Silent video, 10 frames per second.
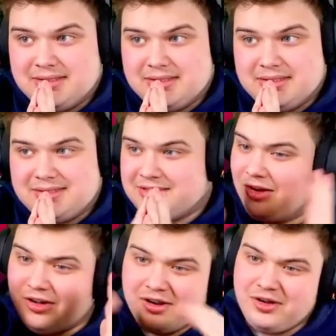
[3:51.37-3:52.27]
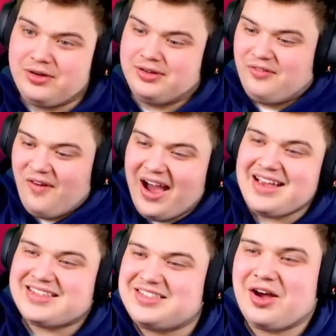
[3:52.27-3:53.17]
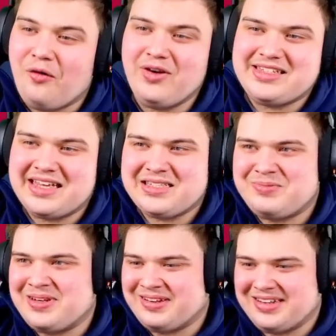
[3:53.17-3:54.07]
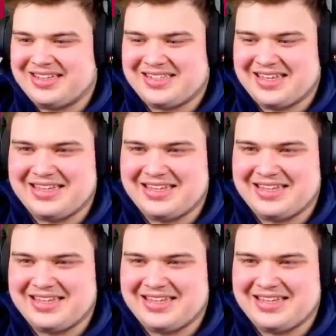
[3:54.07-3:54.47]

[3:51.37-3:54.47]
It's not going to do it. Why is it always dead spin on this stage?